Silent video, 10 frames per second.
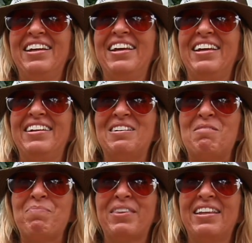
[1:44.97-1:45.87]

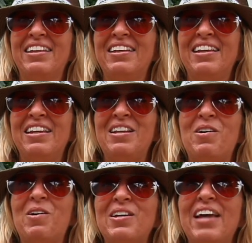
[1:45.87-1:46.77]
And you
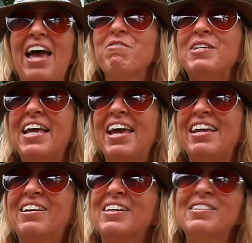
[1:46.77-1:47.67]
know, every day,
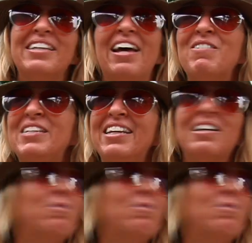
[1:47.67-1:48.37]
you know, I don't ever take